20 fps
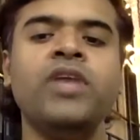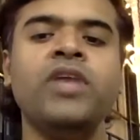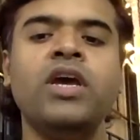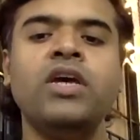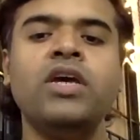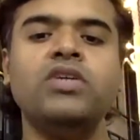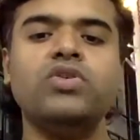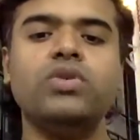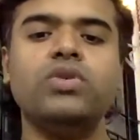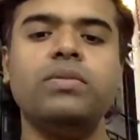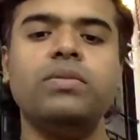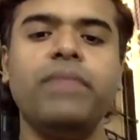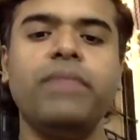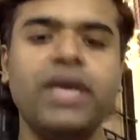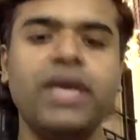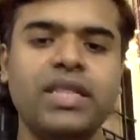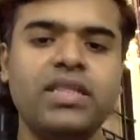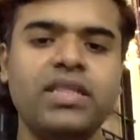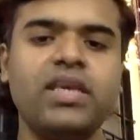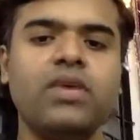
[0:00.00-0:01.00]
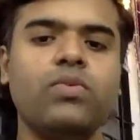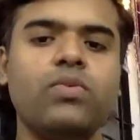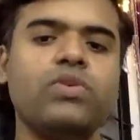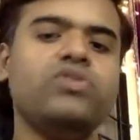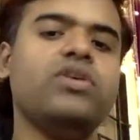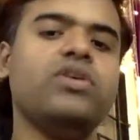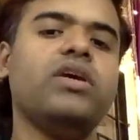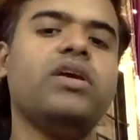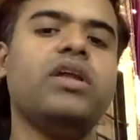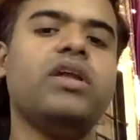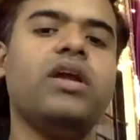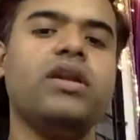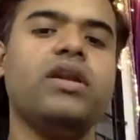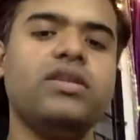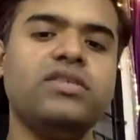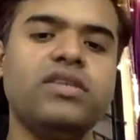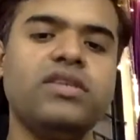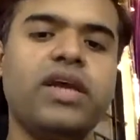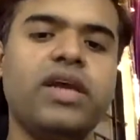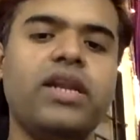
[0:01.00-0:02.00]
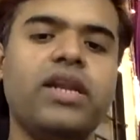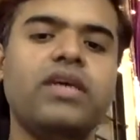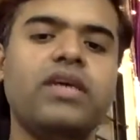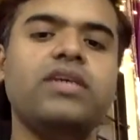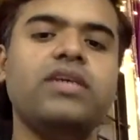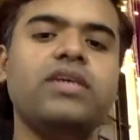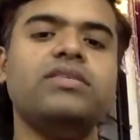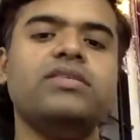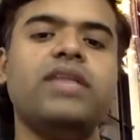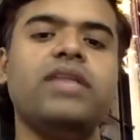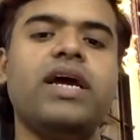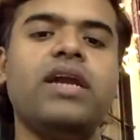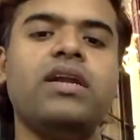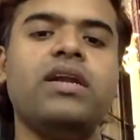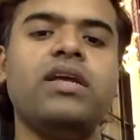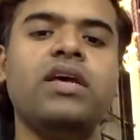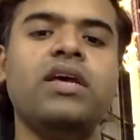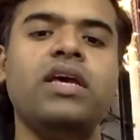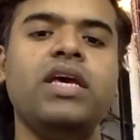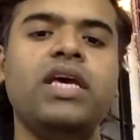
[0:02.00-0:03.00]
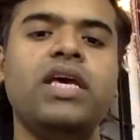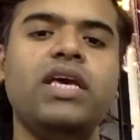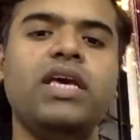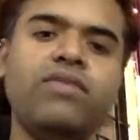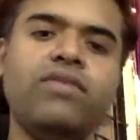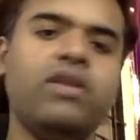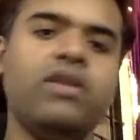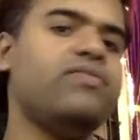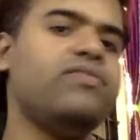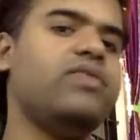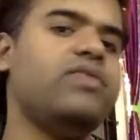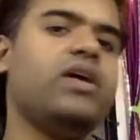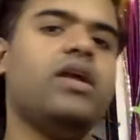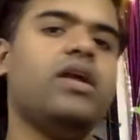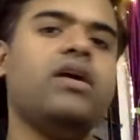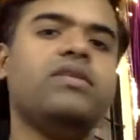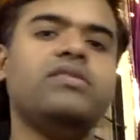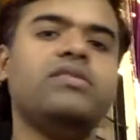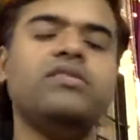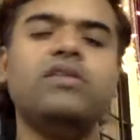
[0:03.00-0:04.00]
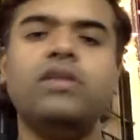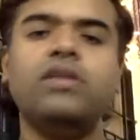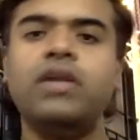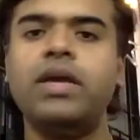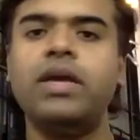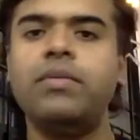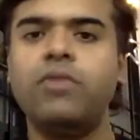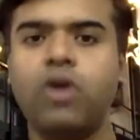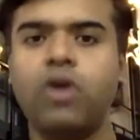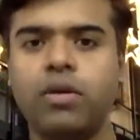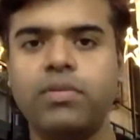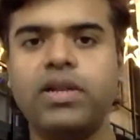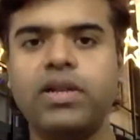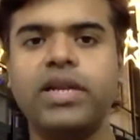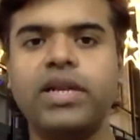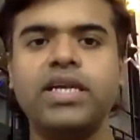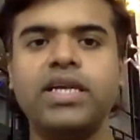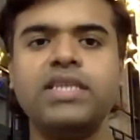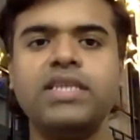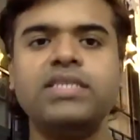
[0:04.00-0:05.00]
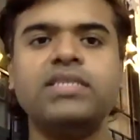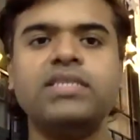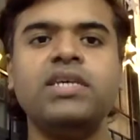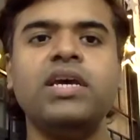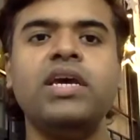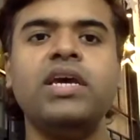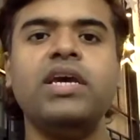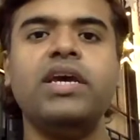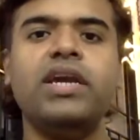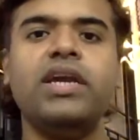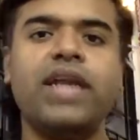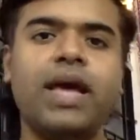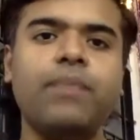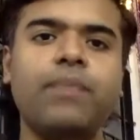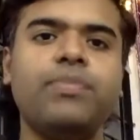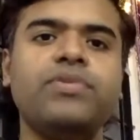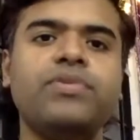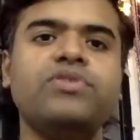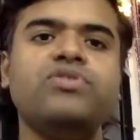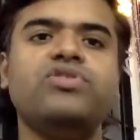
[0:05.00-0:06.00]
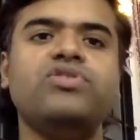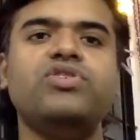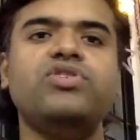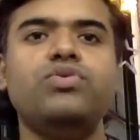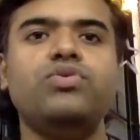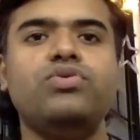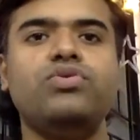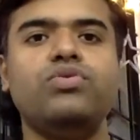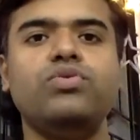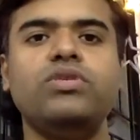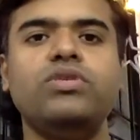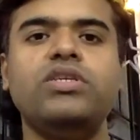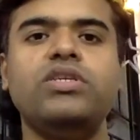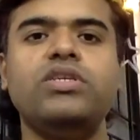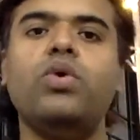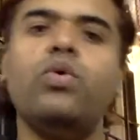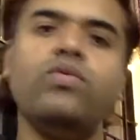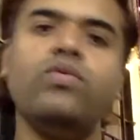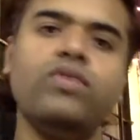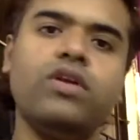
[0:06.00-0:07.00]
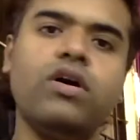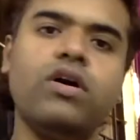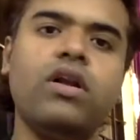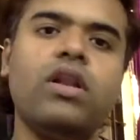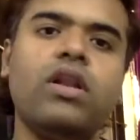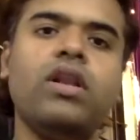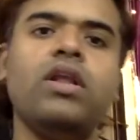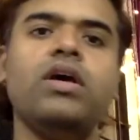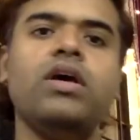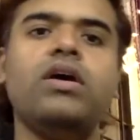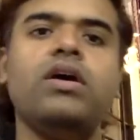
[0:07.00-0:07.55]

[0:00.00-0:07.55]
So the main thing which I can understand is that even if there are certain abnormalities, it happens due to the overall